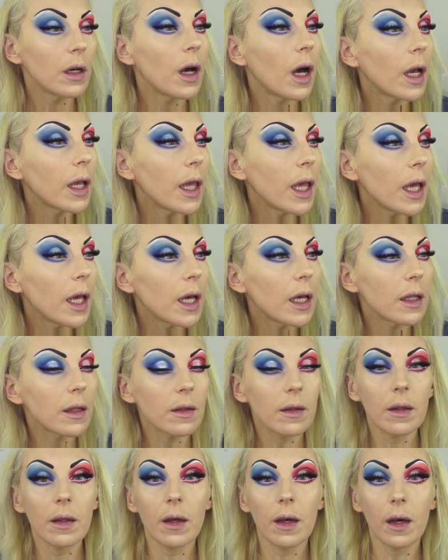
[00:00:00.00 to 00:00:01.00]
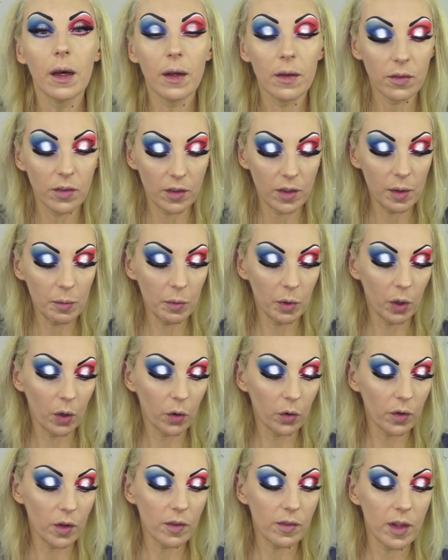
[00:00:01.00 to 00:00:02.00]
I get uh, similar
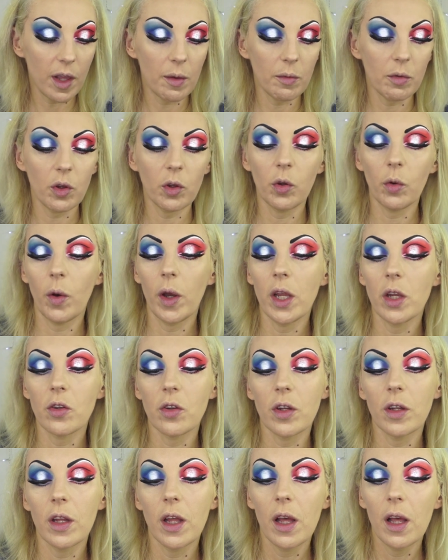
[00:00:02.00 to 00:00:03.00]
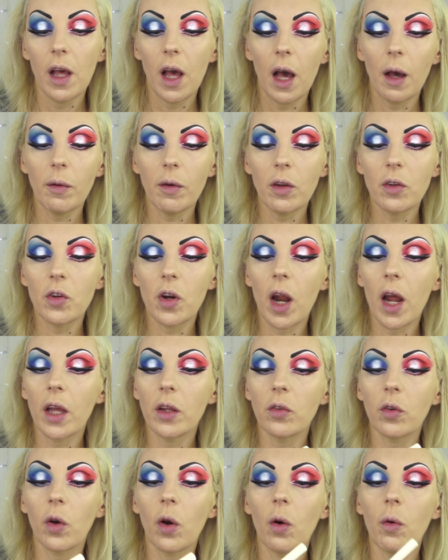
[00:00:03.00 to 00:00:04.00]
or the same situation. I'm going to try
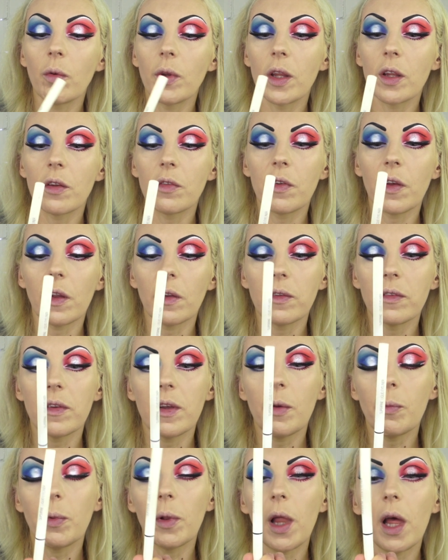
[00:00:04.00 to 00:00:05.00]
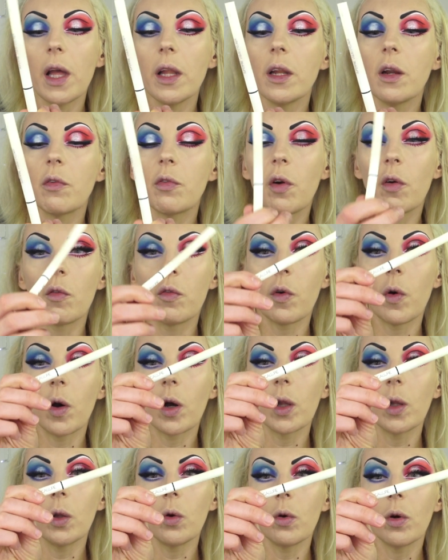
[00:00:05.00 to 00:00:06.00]
to go with this felt tip liner from
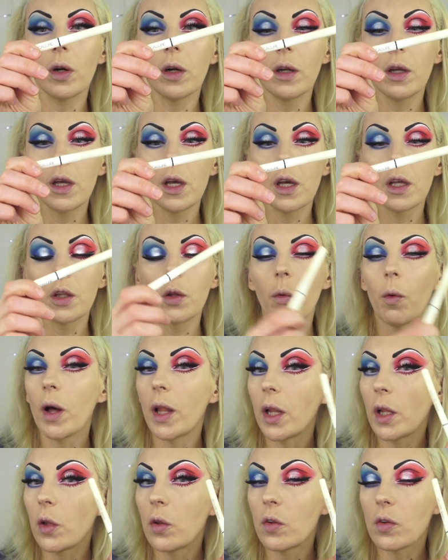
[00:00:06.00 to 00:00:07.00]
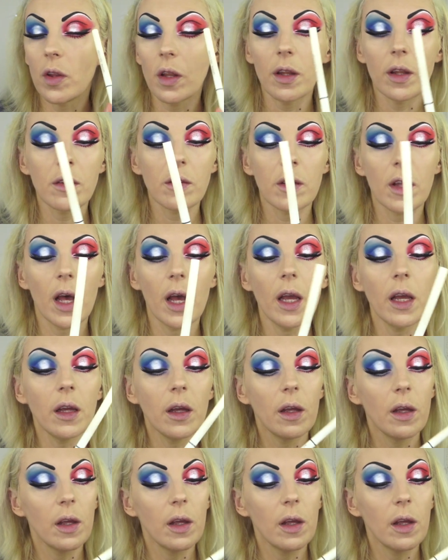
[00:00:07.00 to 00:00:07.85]
Focallure, the one I used on this eye,